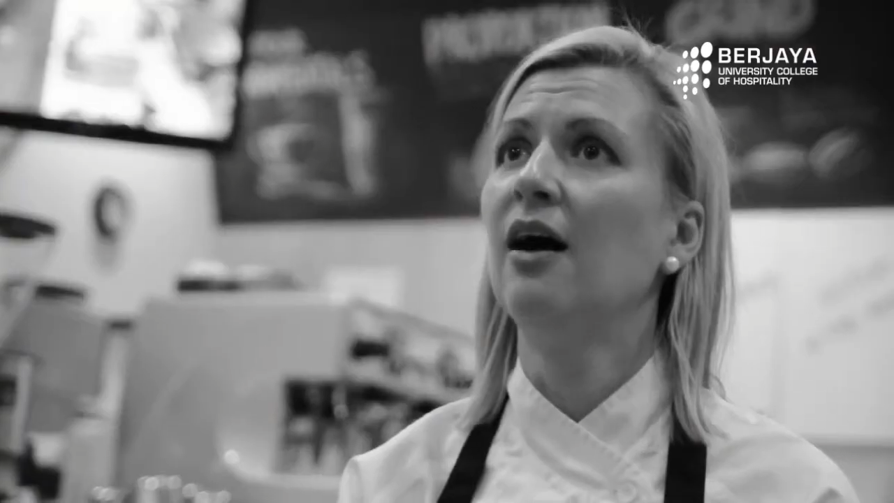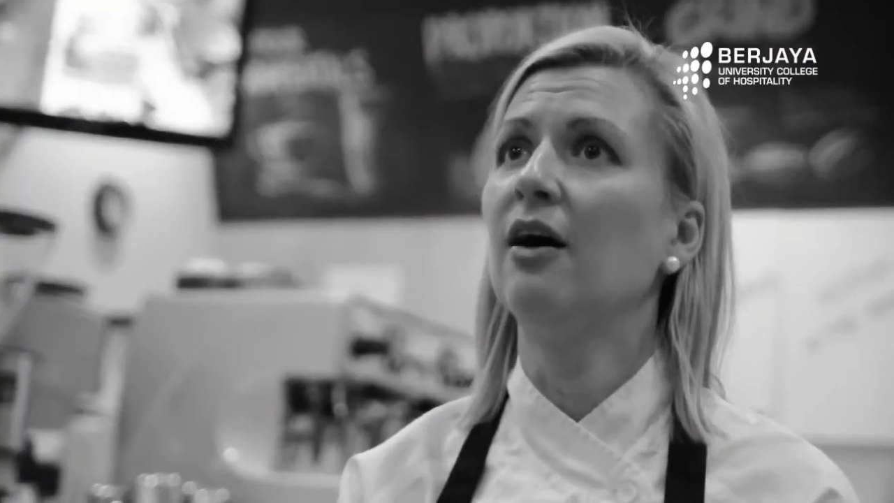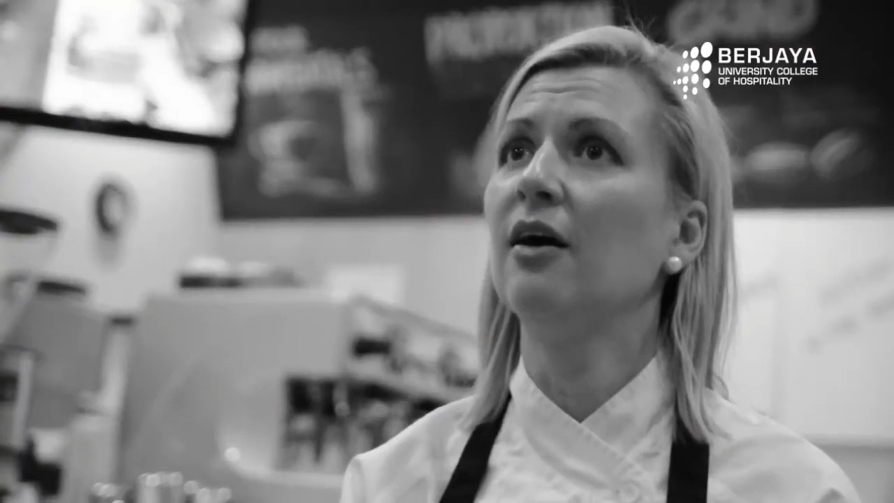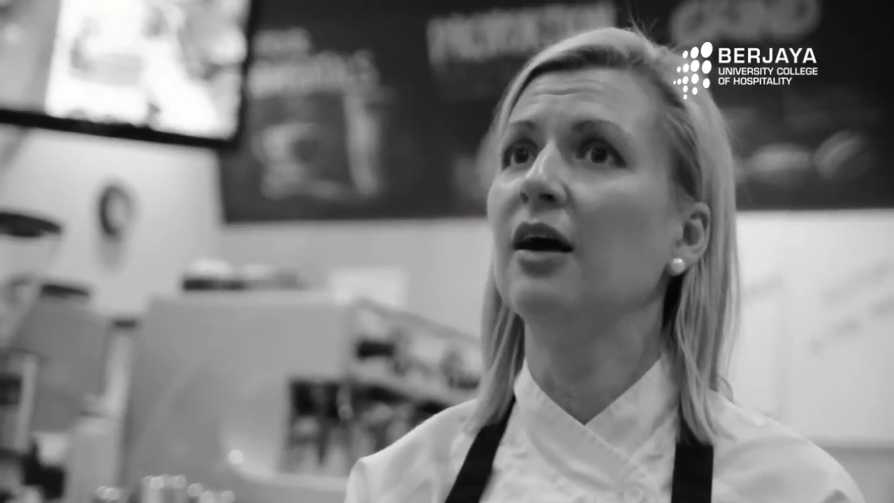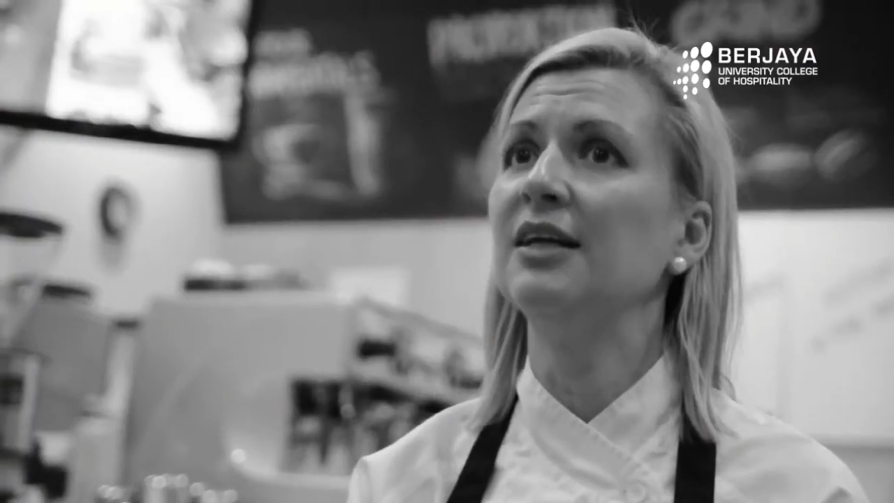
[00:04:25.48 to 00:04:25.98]

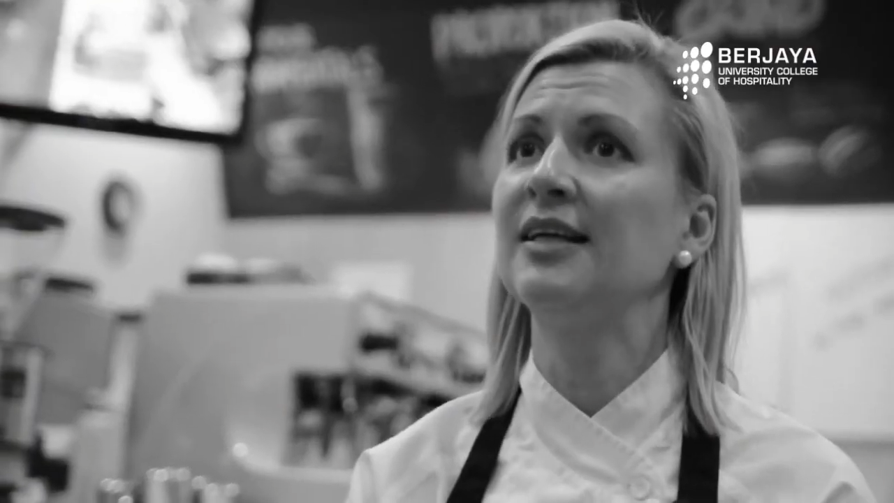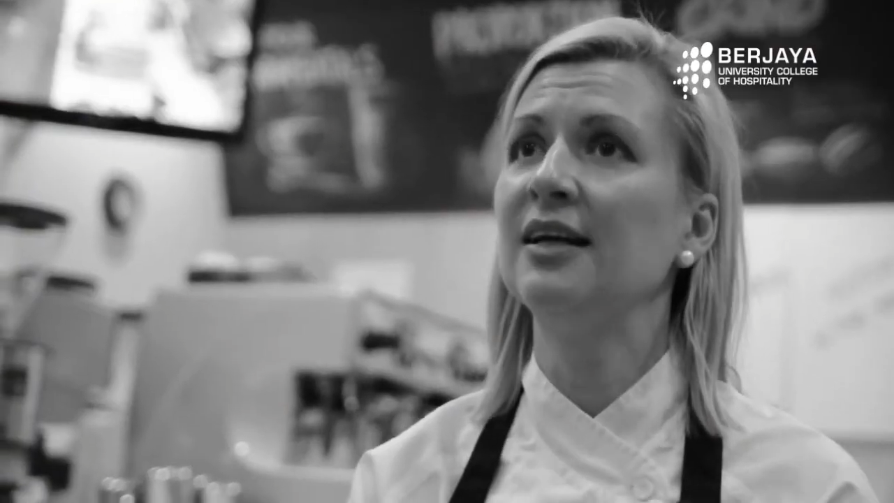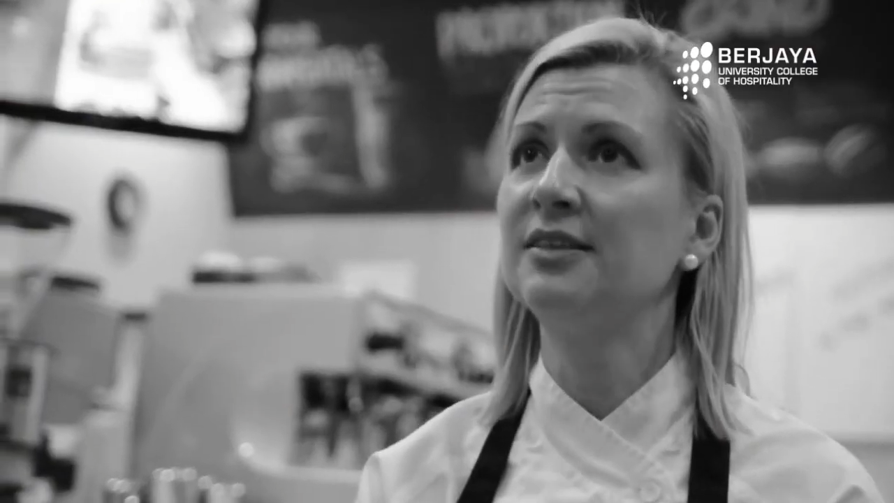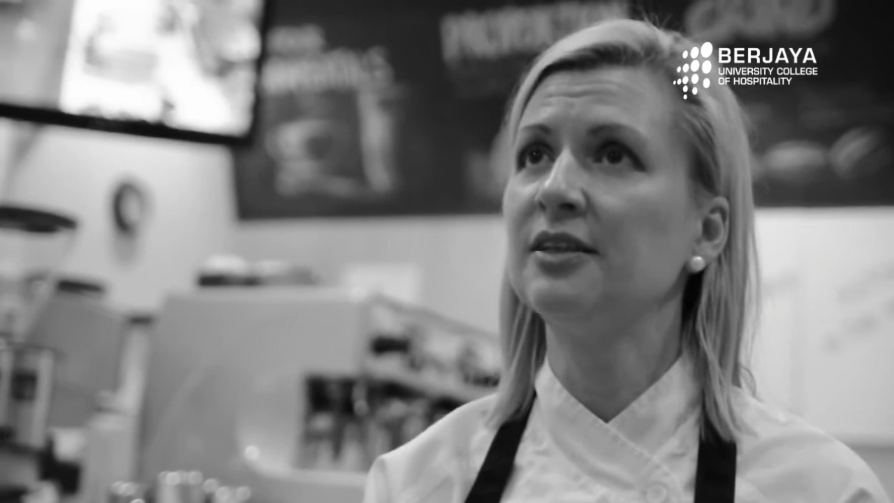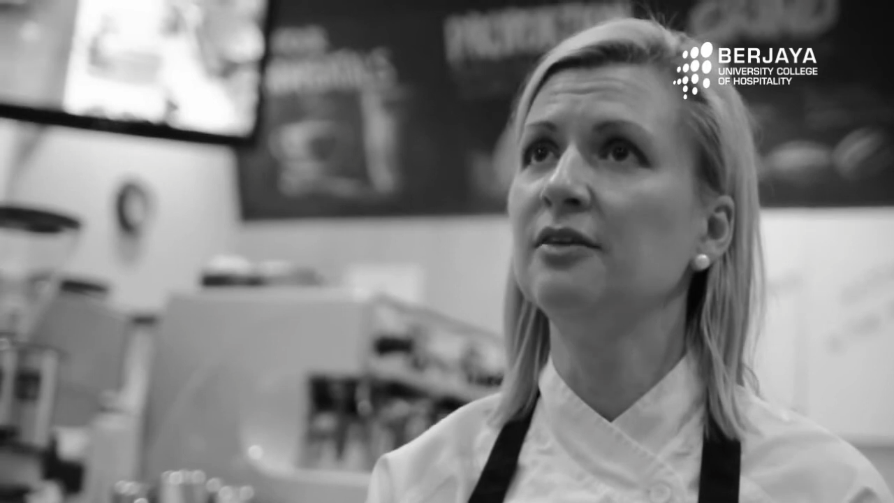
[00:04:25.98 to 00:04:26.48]
are
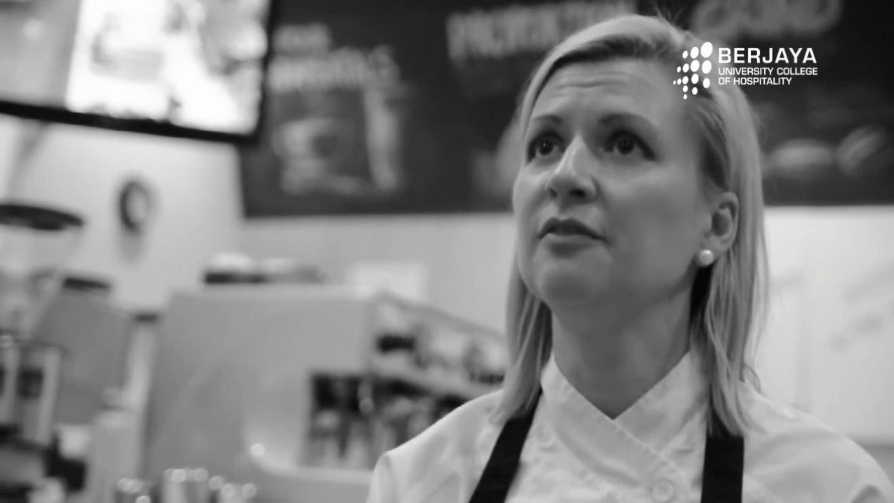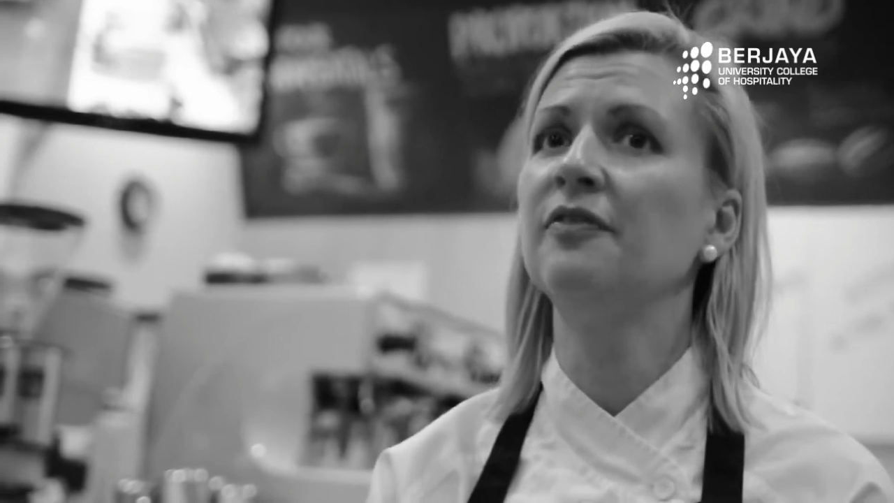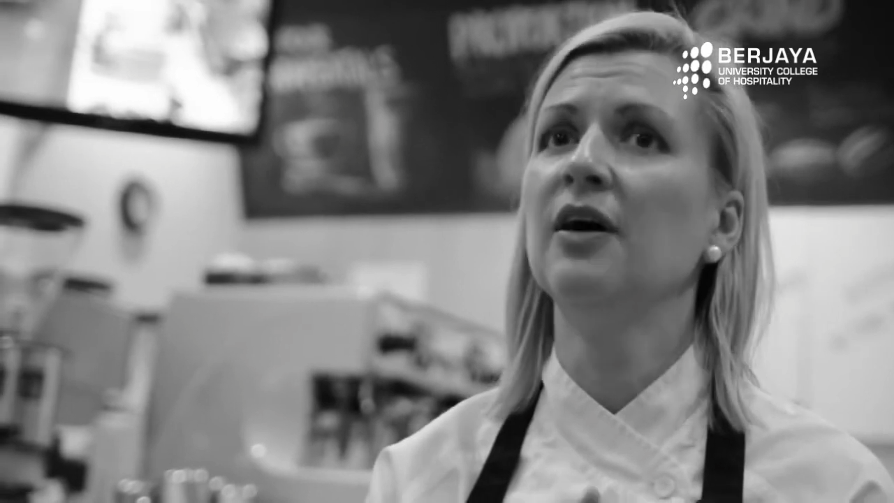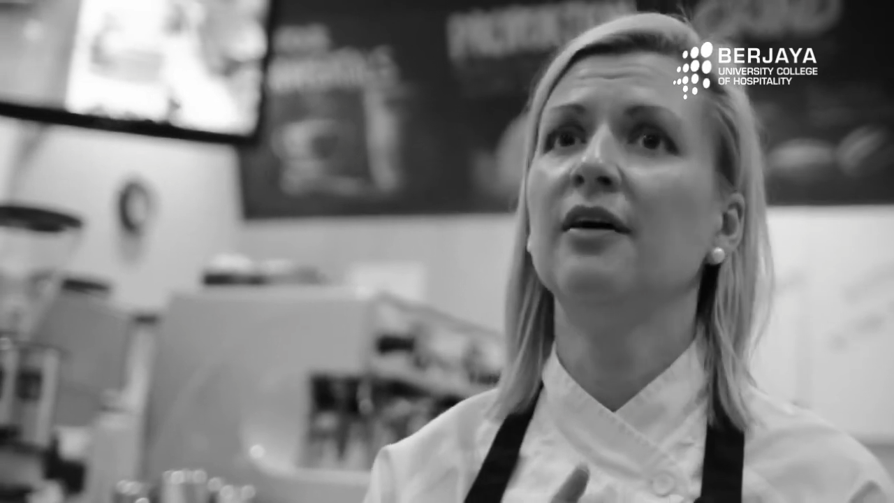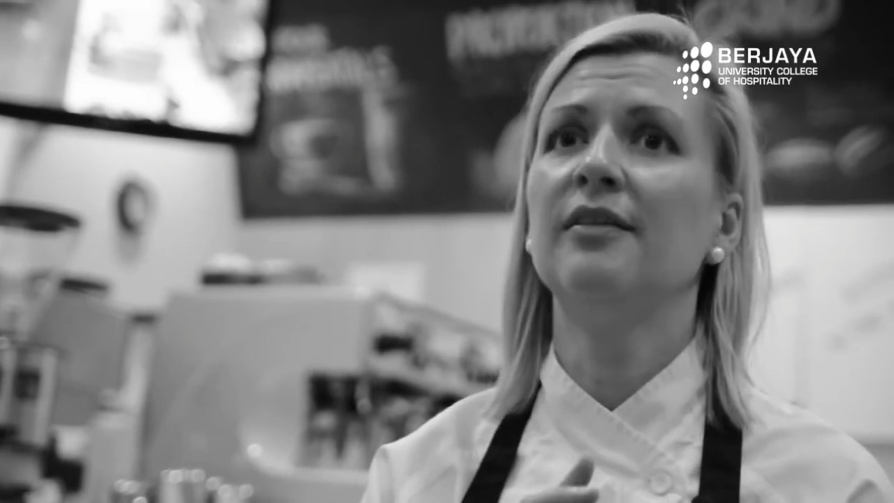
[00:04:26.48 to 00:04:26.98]
attentive,
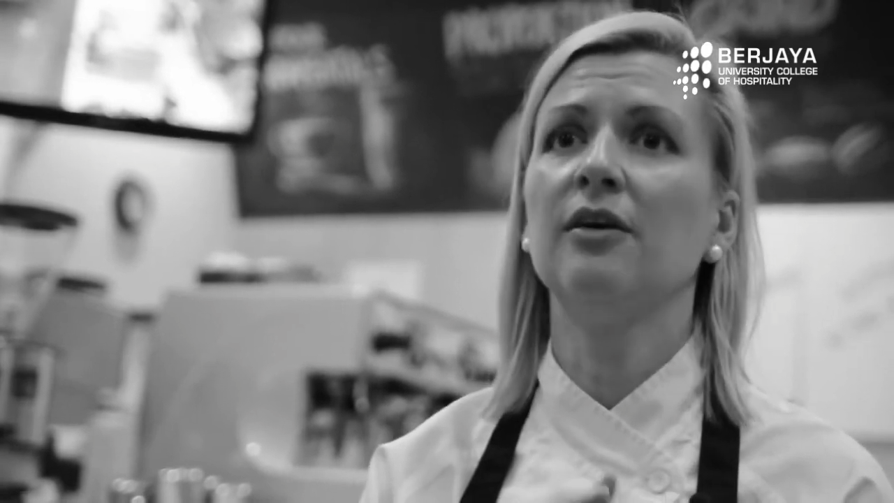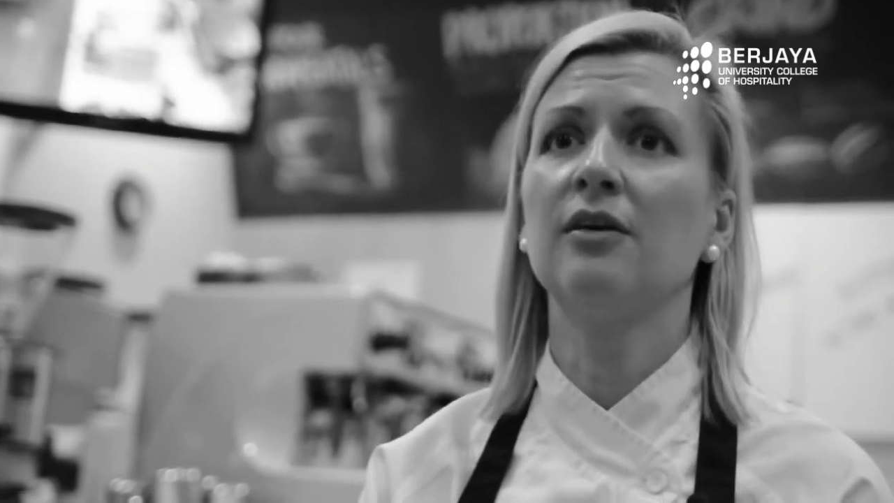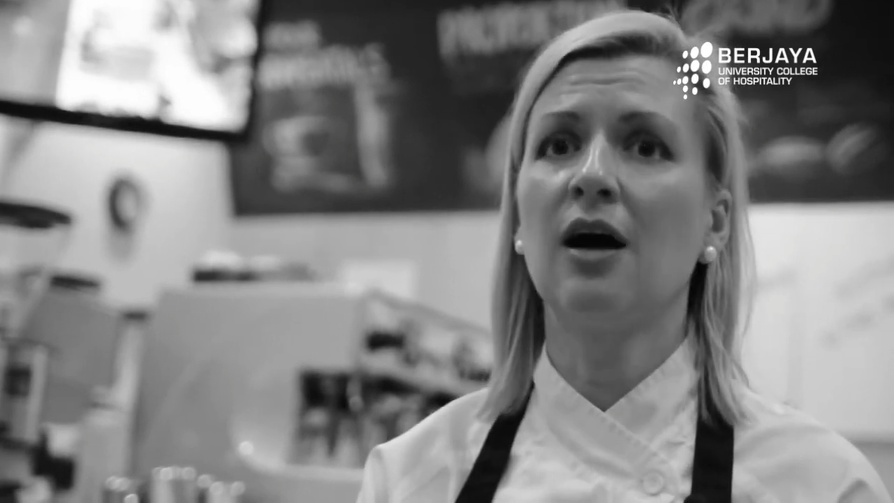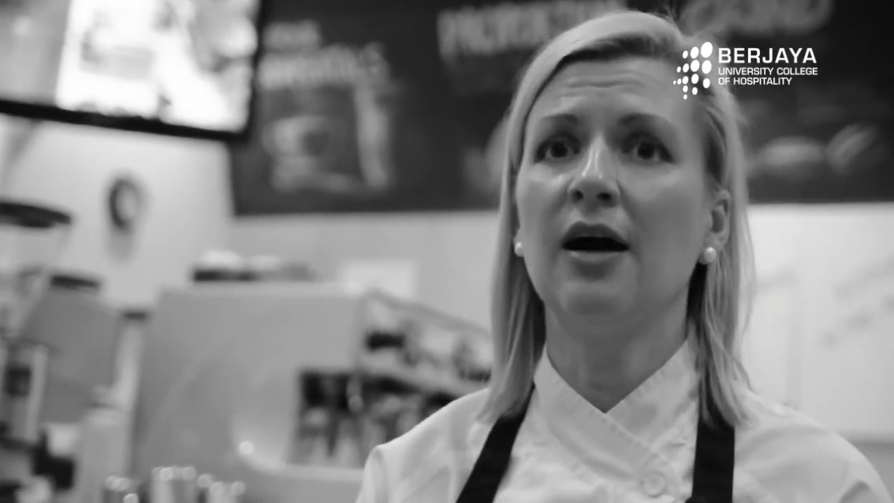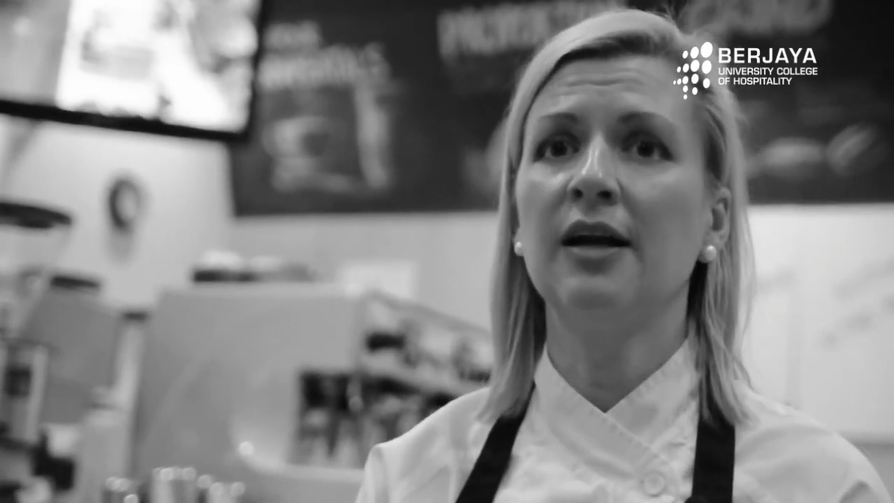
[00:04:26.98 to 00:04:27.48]

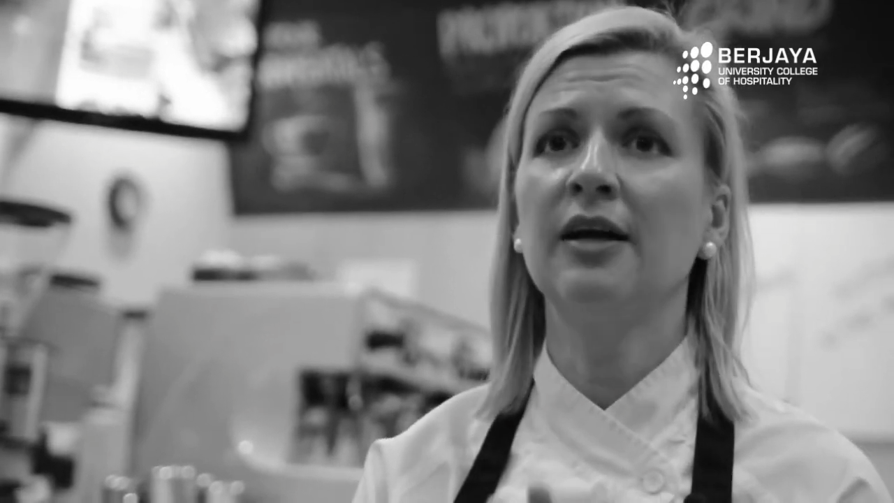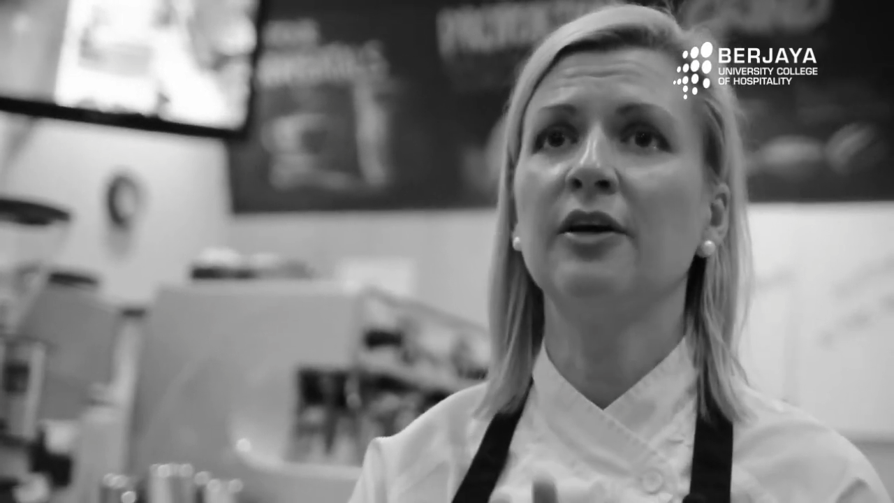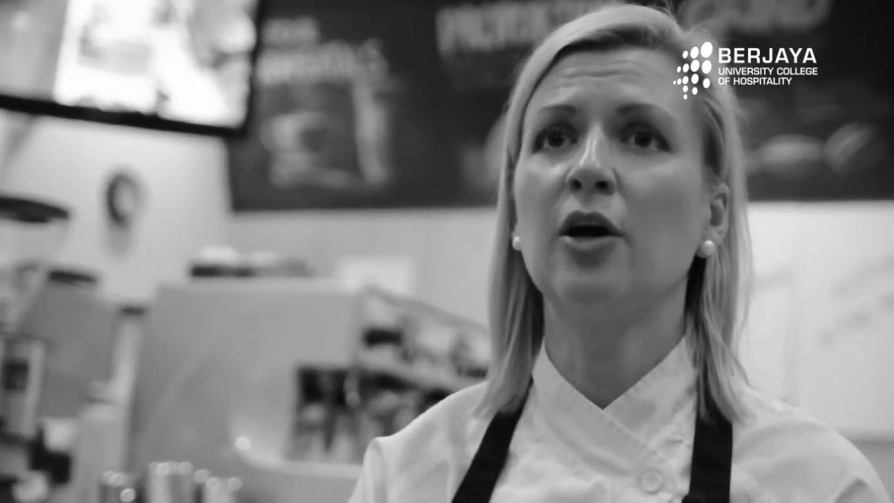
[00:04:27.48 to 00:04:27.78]
they're guiding,